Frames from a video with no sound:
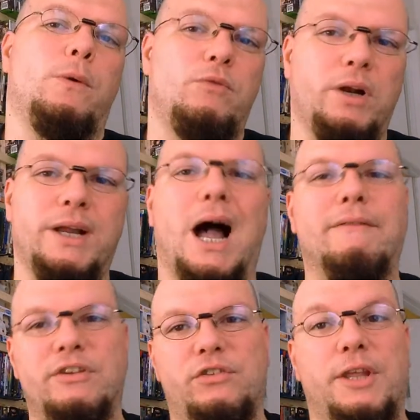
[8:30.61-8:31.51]
We're running
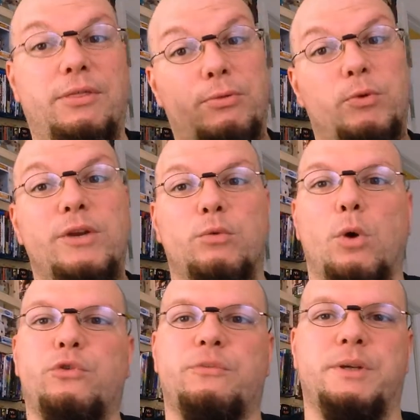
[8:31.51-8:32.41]
obviously 3
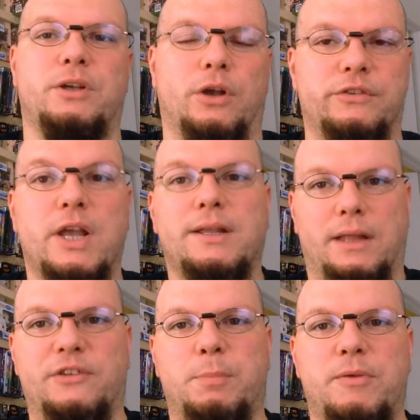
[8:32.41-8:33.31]
Roast because,
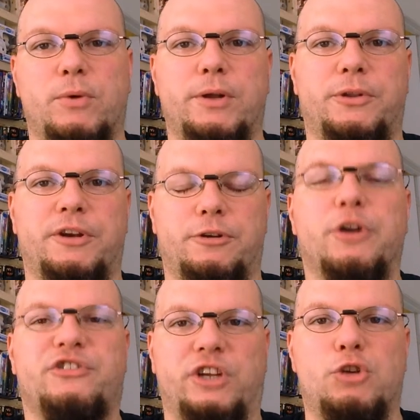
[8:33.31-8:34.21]
let's be real here,
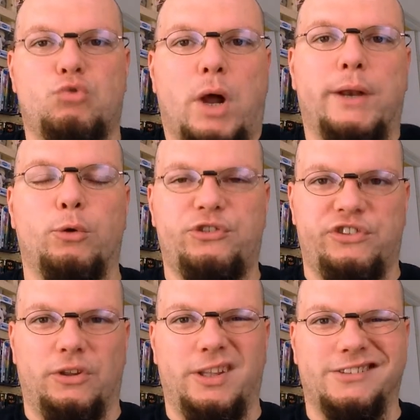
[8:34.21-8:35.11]
Siege Rhino
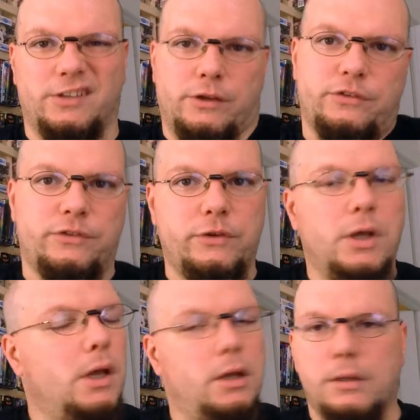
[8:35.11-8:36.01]
still exists.
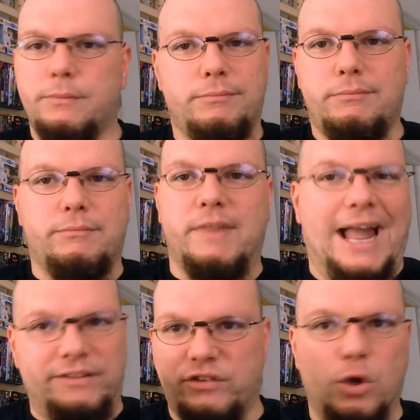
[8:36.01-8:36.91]

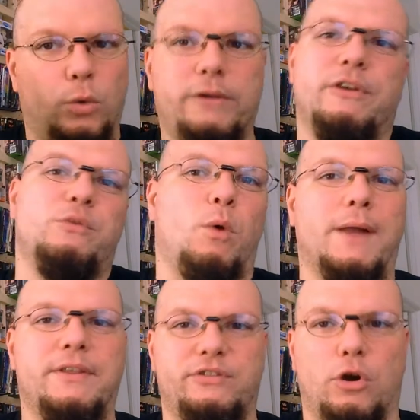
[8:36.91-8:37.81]
That's the only reason why
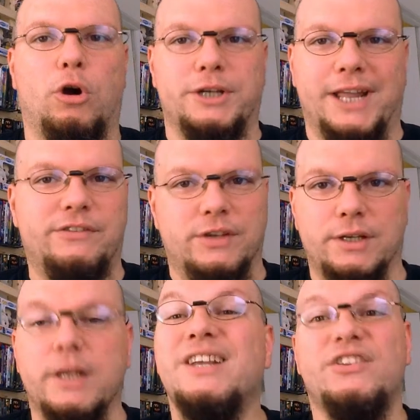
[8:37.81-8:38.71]
this card gets
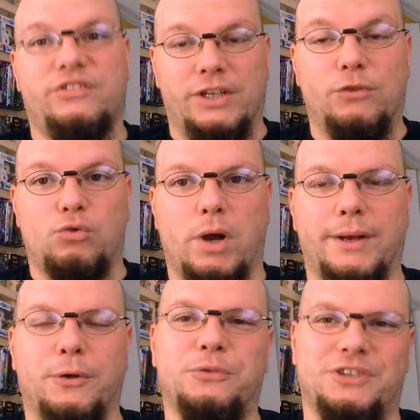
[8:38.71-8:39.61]
in. Siege
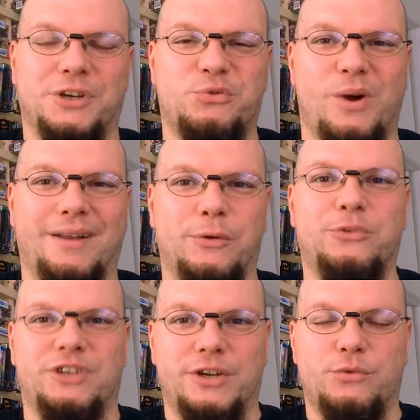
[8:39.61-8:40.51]
Rhino, Siege Rhino,
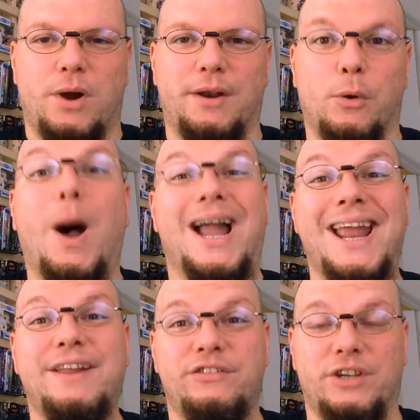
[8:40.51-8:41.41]
Siege Rhino. I
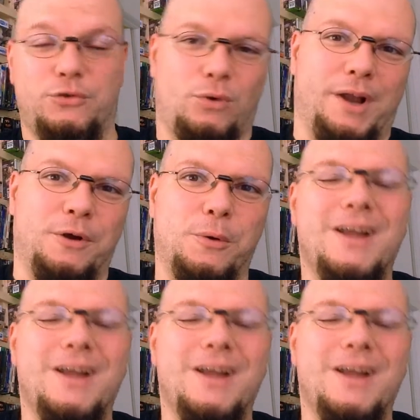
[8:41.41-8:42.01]
hate Siege Rhino.